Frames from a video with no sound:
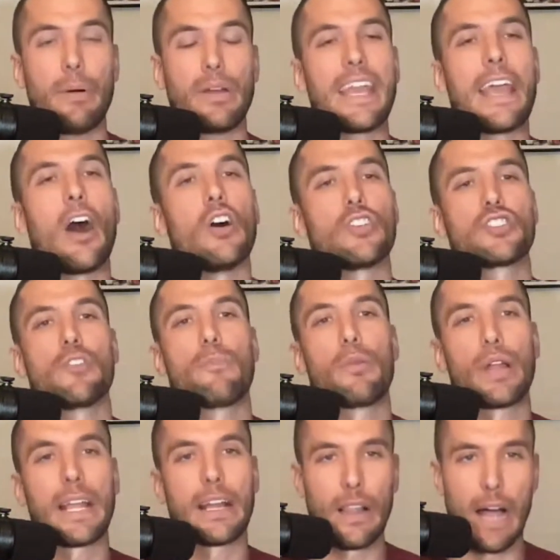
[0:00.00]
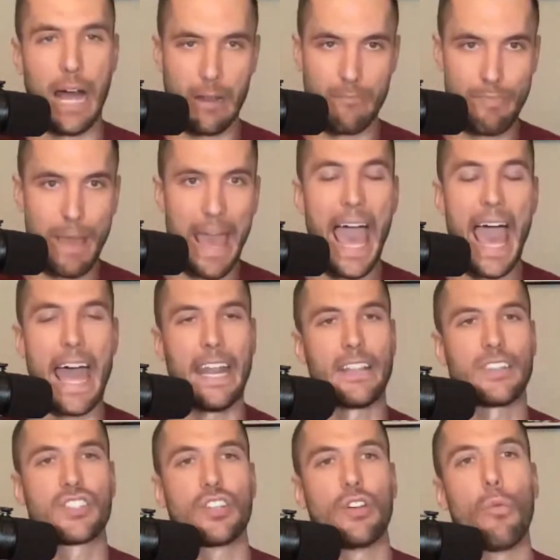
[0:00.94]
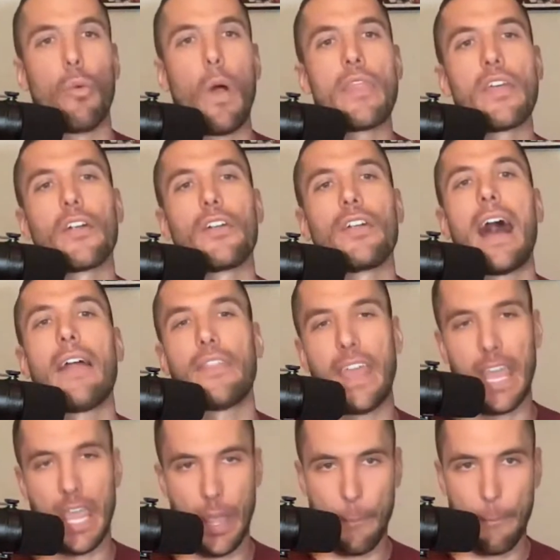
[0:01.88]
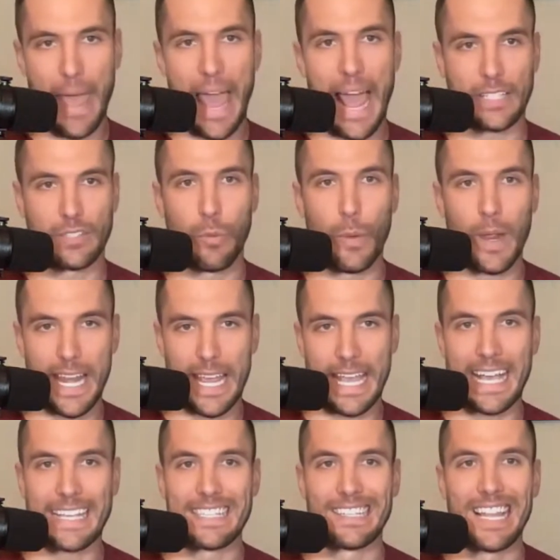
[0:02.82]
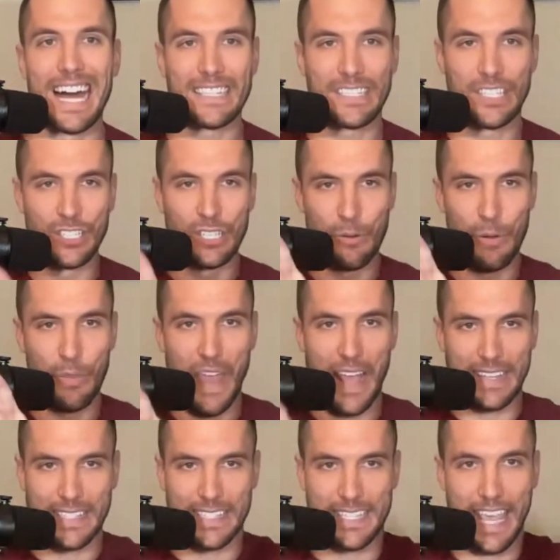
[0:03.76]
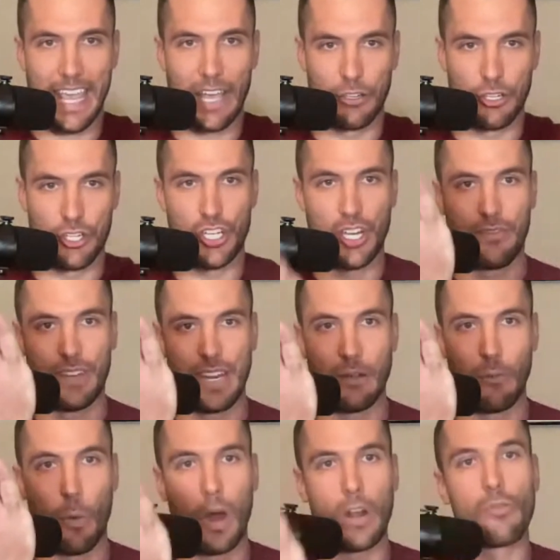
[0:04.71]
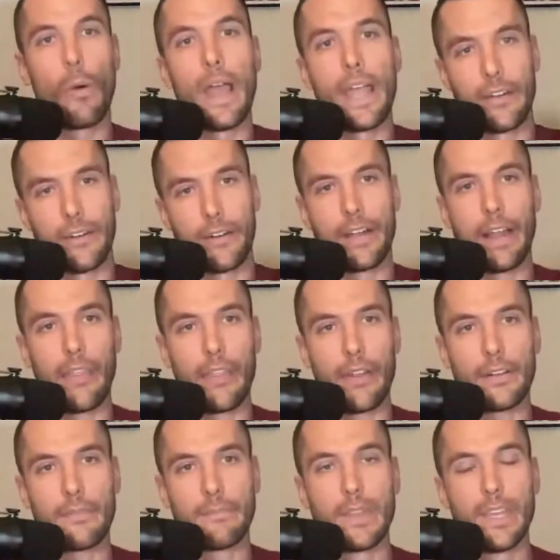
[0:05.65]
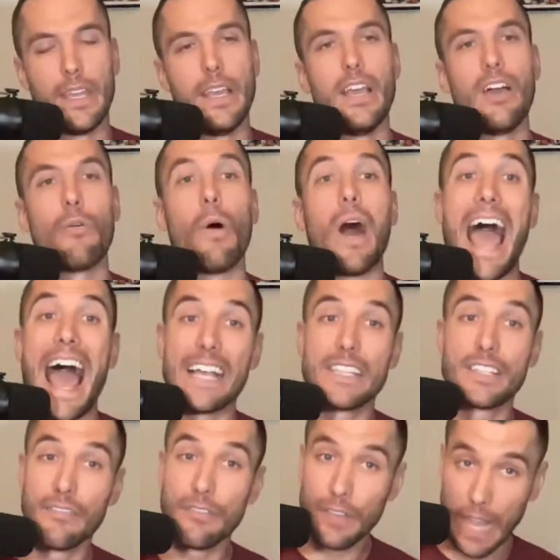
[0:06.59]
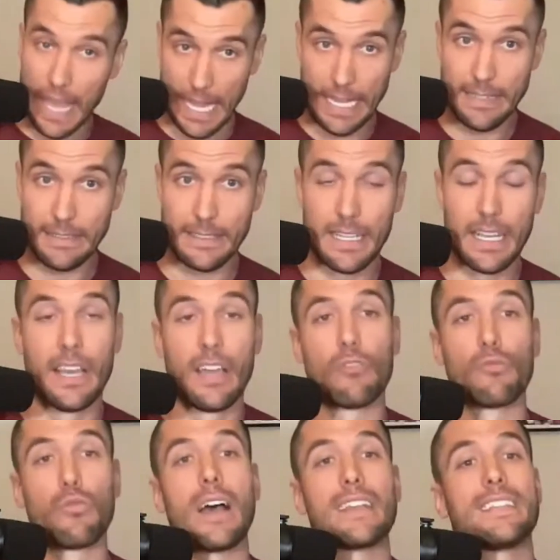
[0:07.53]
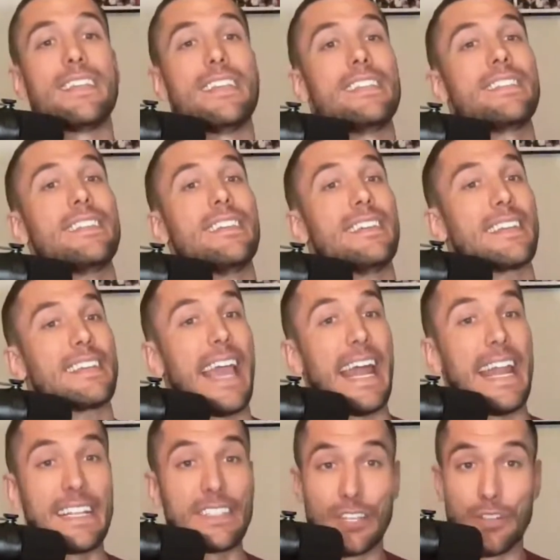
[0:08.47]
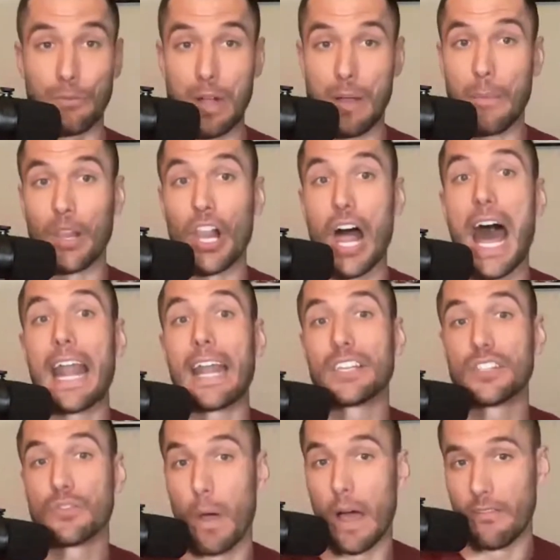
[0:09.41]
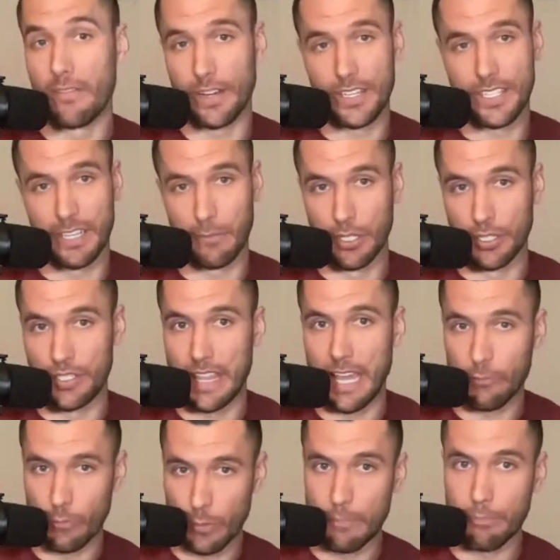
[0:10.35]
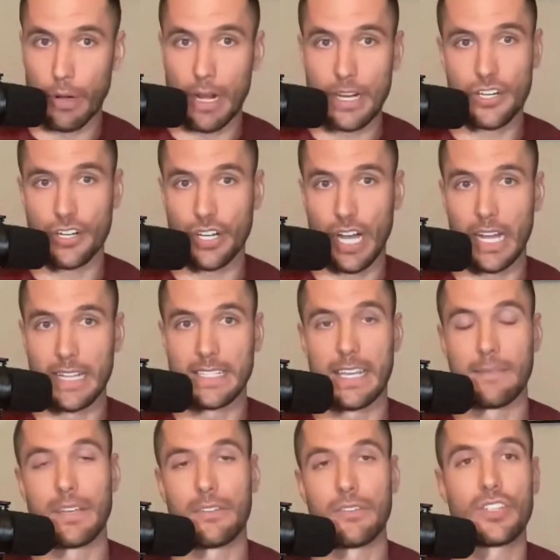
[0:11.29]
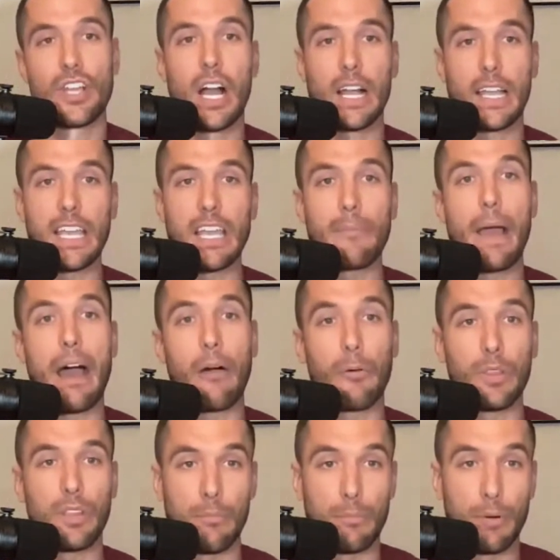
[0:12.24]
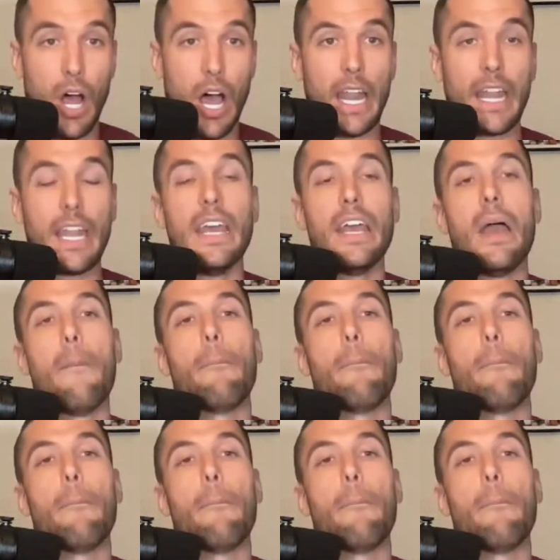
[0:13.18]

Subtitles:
but they also bring a lot of bad. And so whether or not they impact winning has a lot to do with that scale shifting one way or another. Well, as of late, Russ is getting to the rim a lot as well, very similar to that rim pressure concept I was talking about with LeBron.